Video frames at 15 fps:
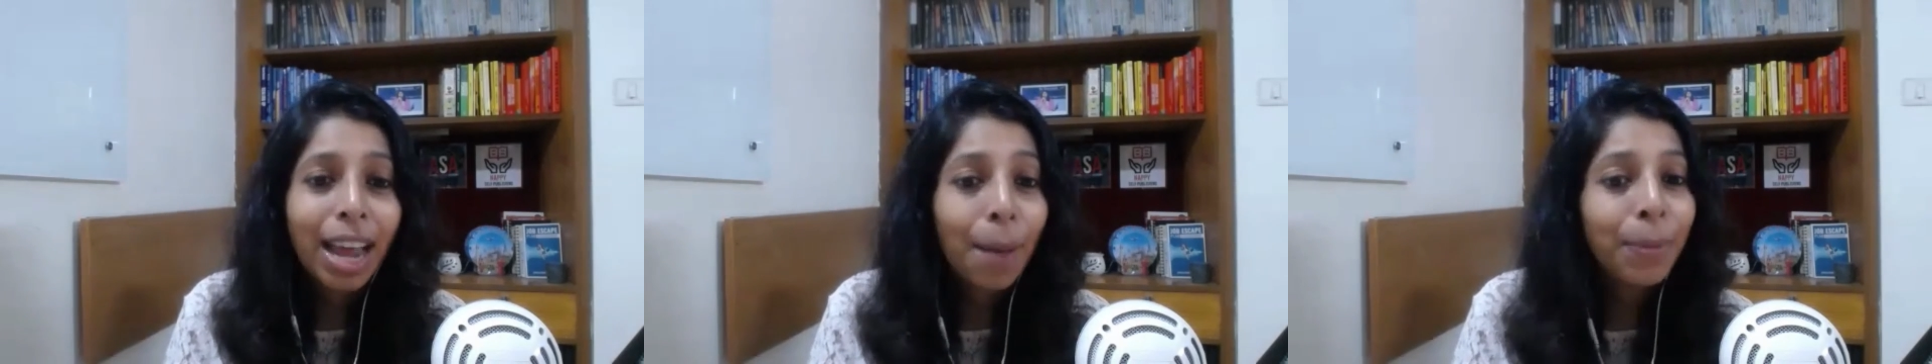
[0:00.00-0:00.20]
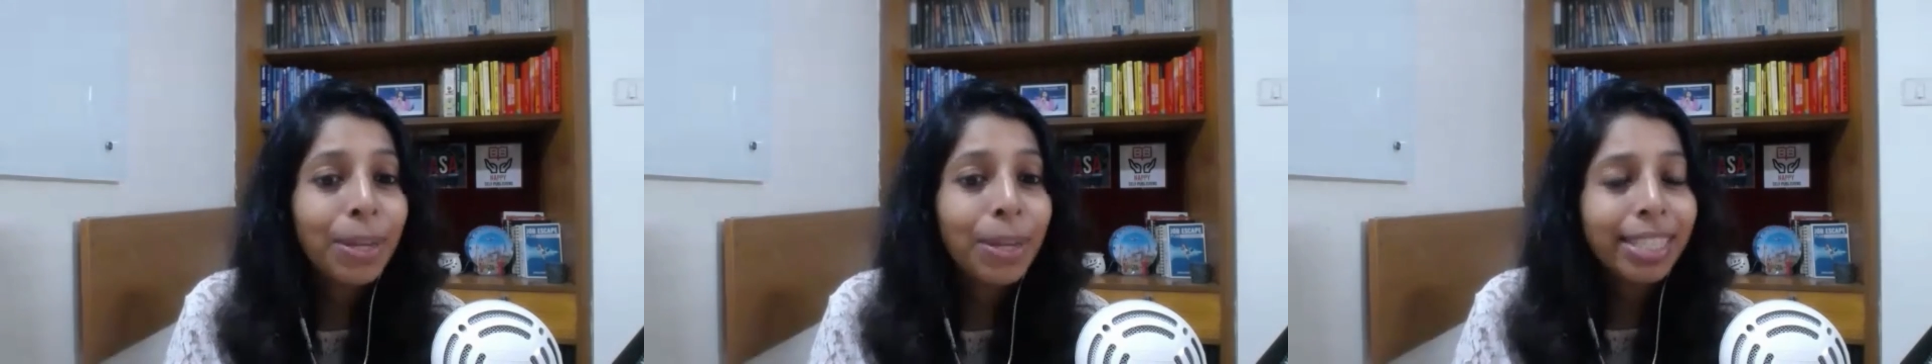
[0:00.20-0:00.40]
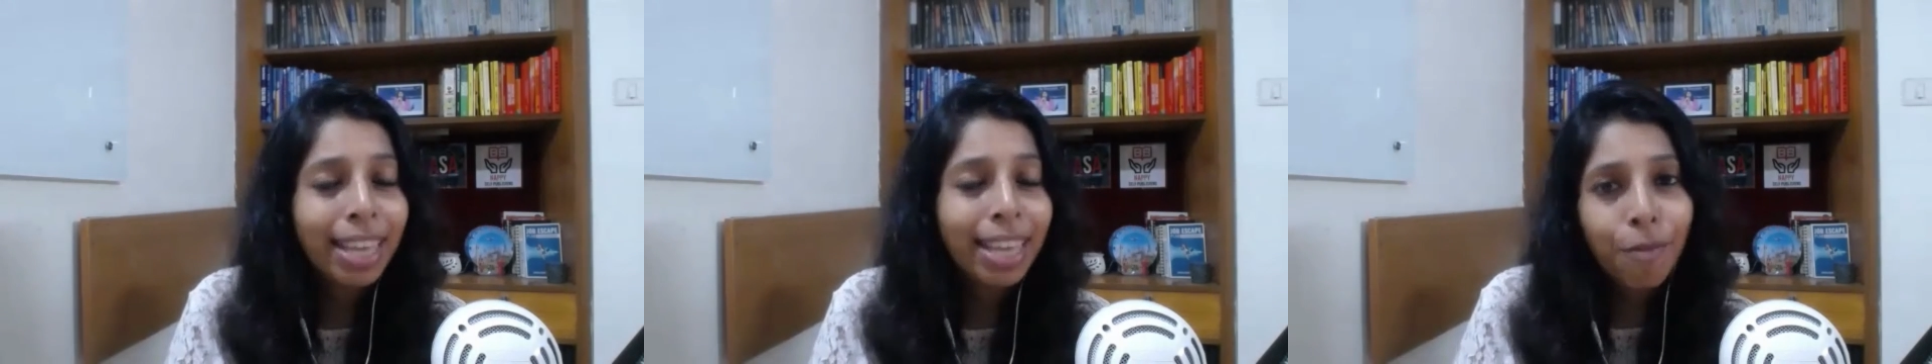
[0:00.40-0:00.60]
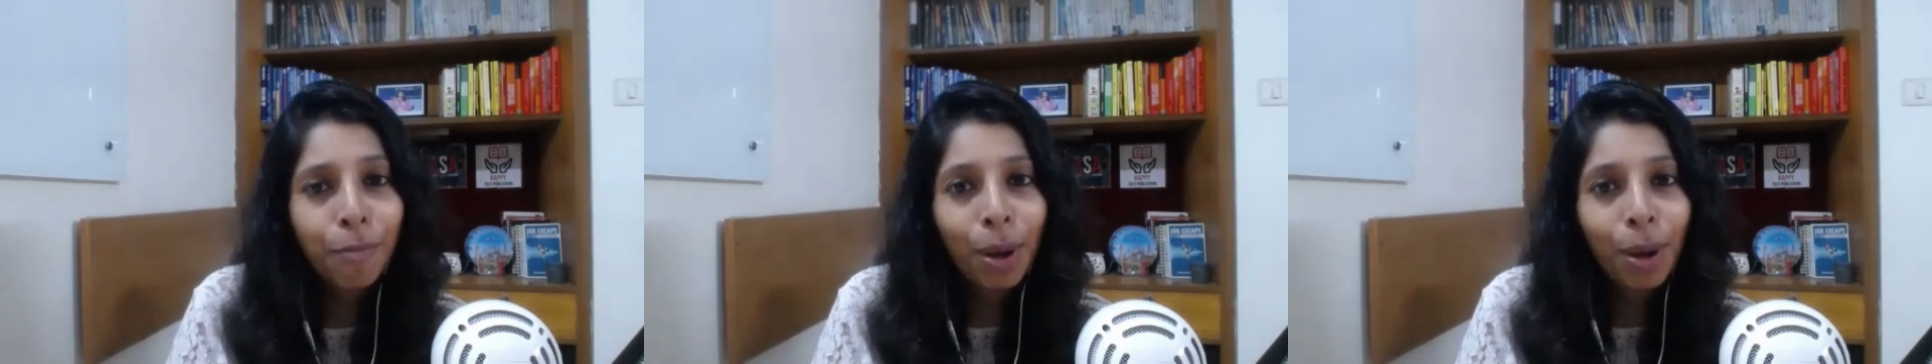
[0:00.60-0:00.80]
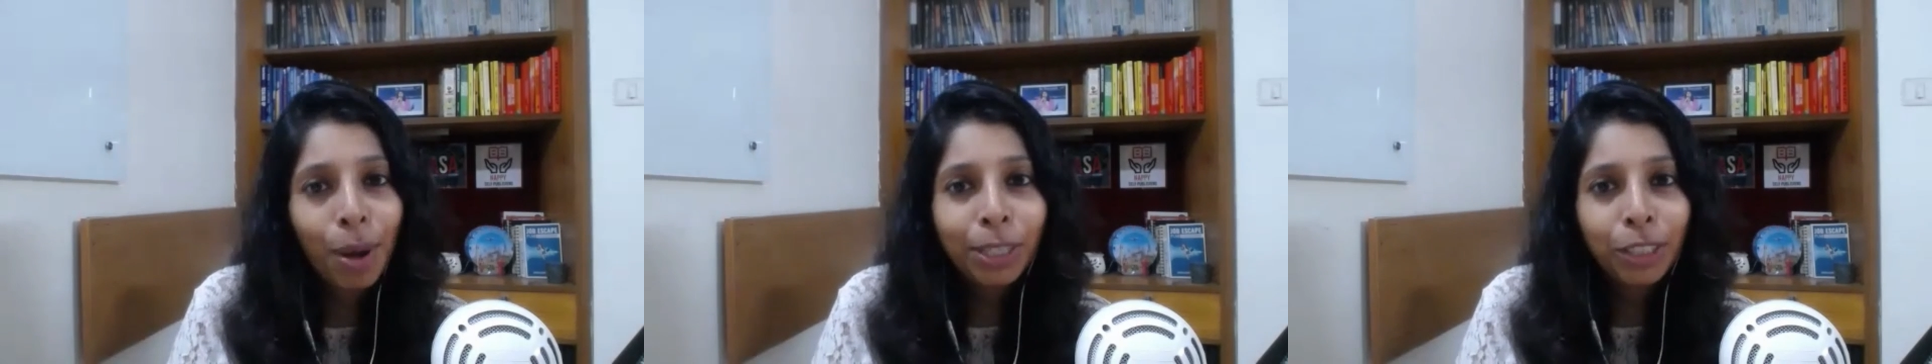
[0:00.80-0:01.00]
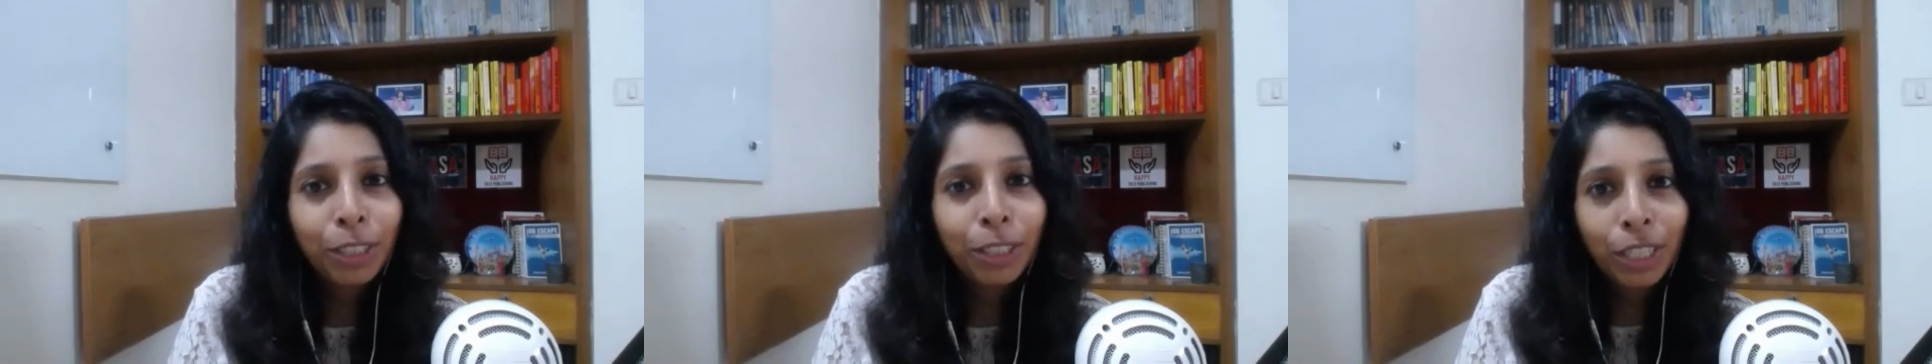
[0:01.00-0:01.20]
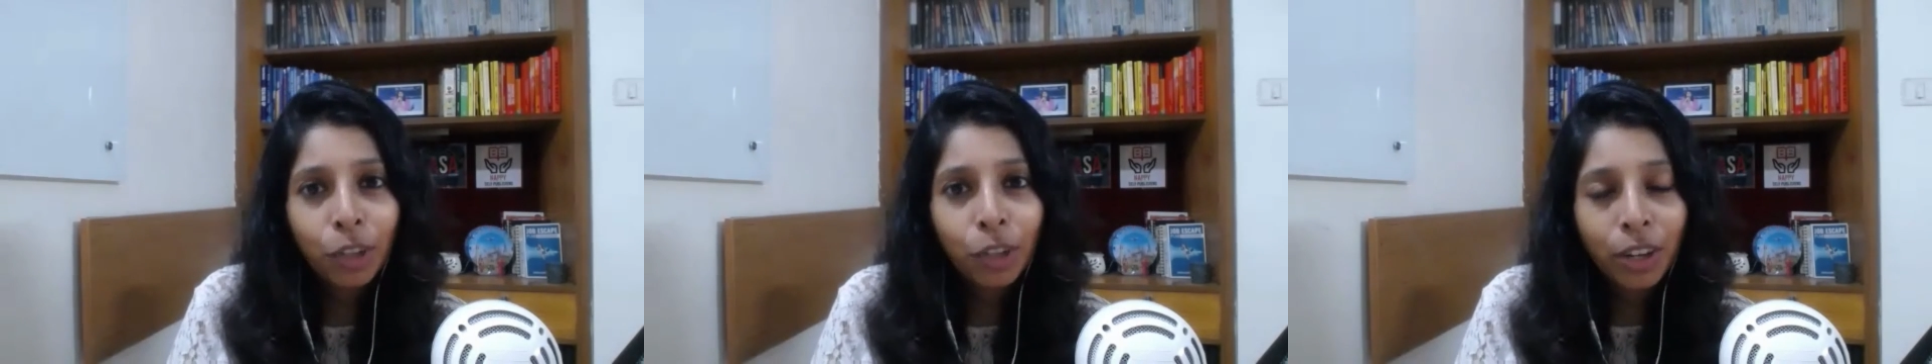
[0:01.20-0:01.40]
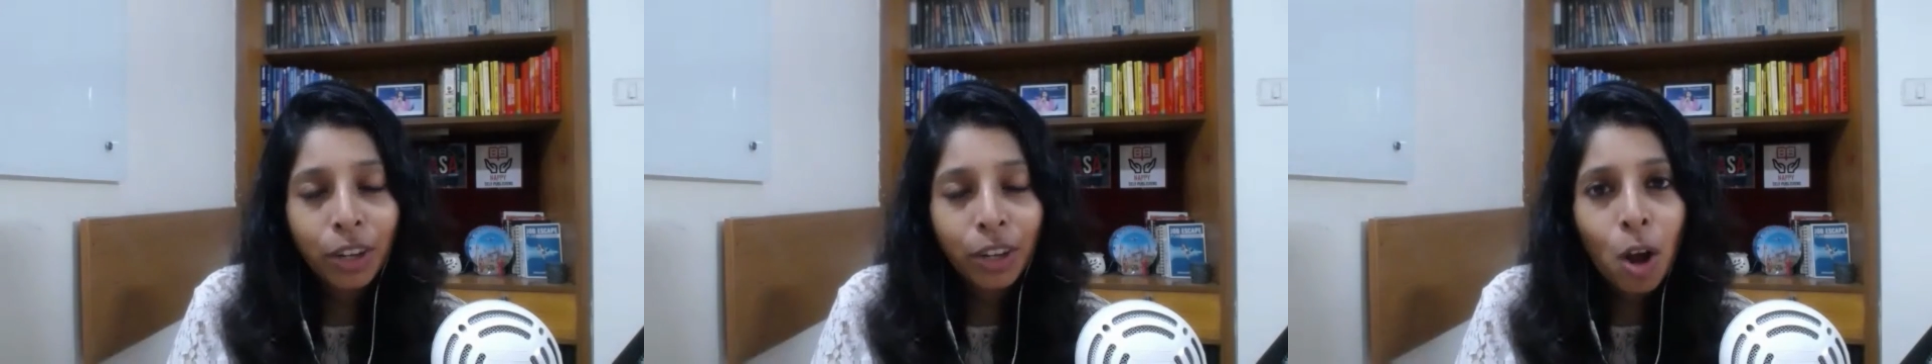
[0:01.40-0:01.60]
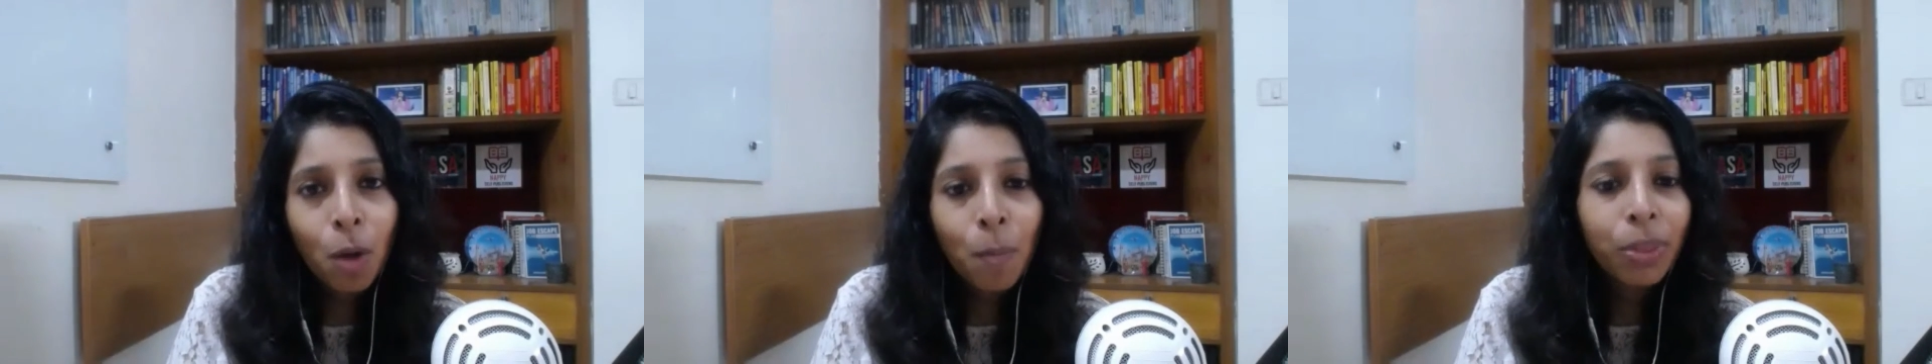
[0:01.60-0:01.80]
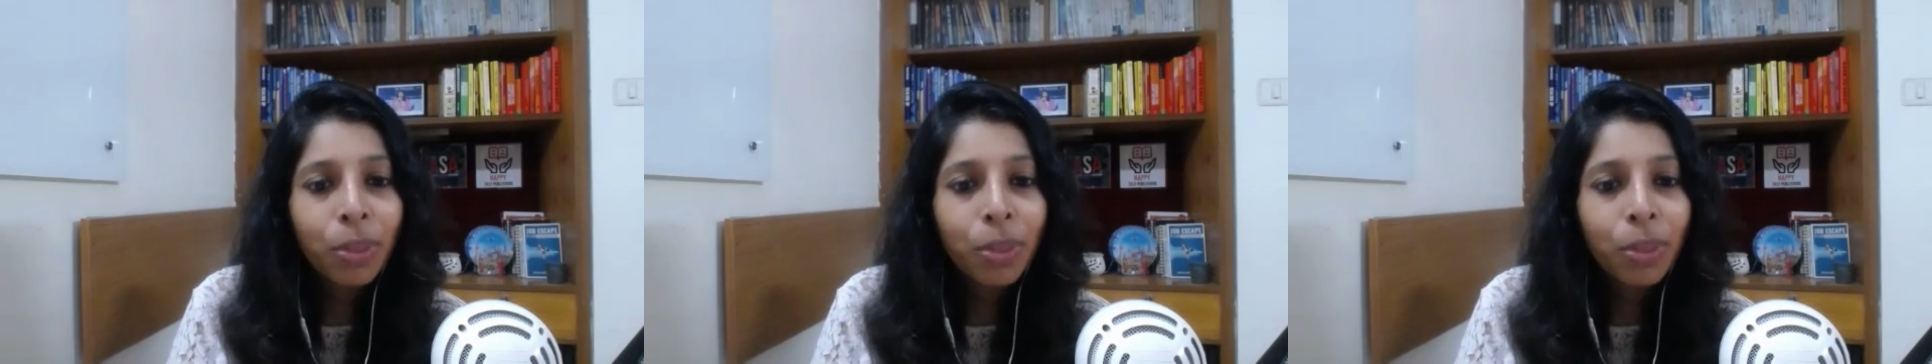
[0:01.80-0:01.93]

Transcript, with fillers: happyselfpublishing.com